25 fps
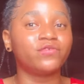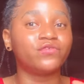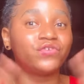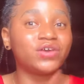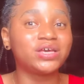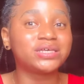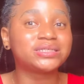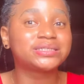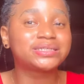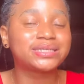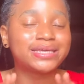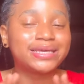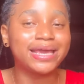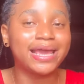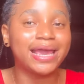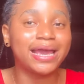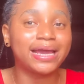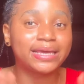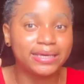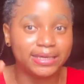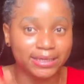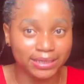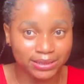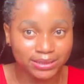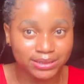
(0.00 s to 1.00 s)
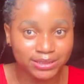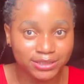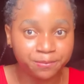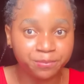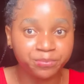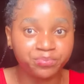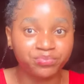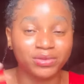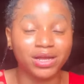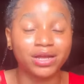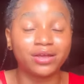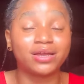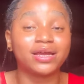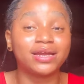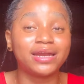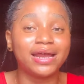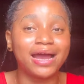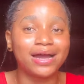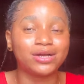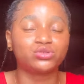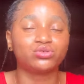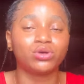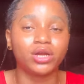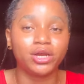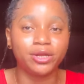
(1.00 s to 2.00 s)
face care kits that you can
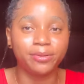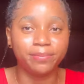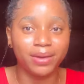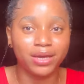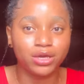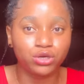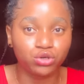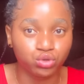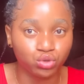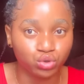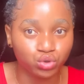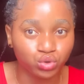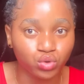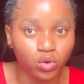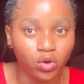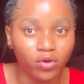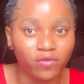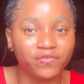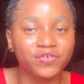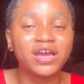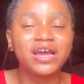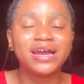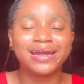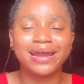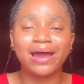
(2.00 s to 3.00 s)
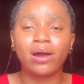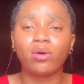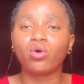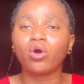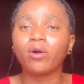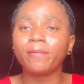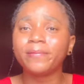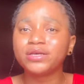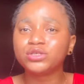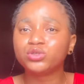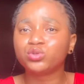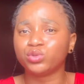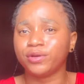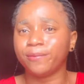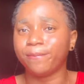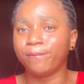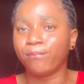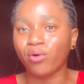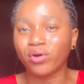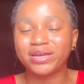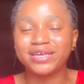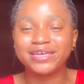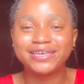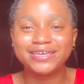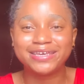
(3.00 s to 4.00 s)
actually make use of. Now coming to the
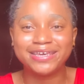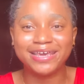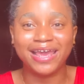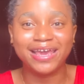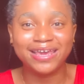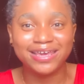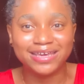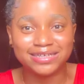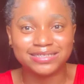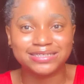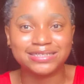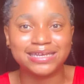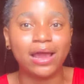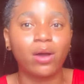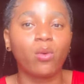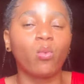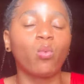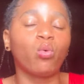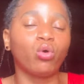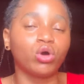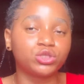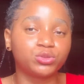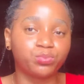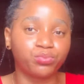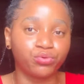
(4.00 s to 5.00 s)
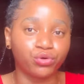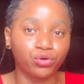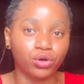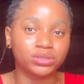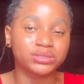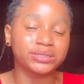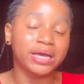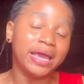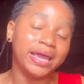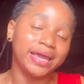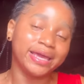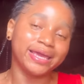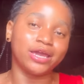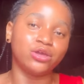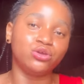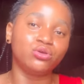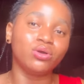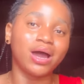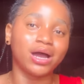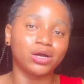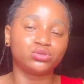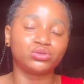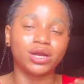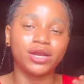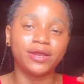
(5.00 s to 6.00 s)
body care kit, like what product can you
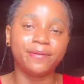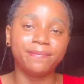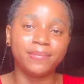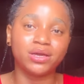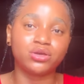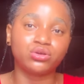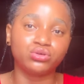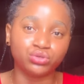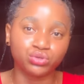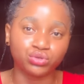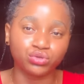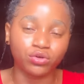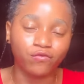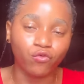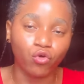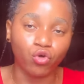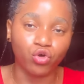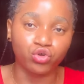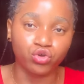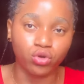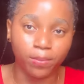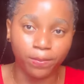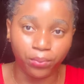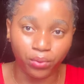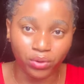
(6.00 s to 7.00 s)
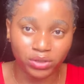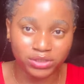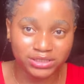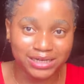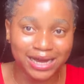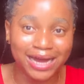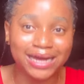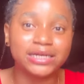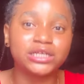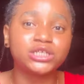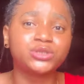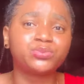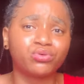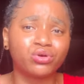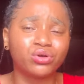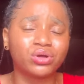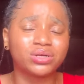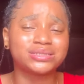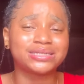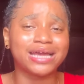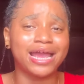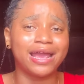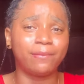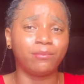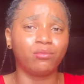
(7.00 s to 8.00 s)
actually make use of on your body? And this
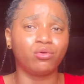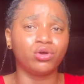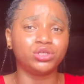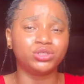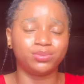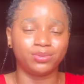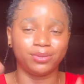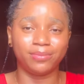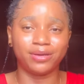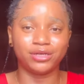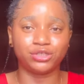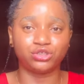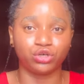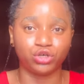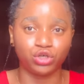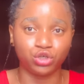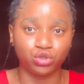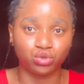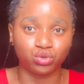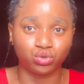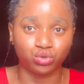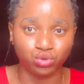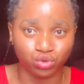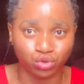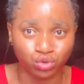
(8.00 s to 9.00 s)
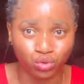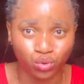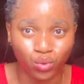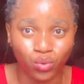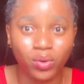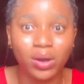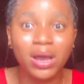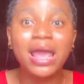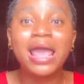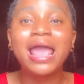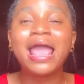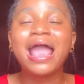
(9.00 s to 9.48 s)
product I am going to be mentioning to you,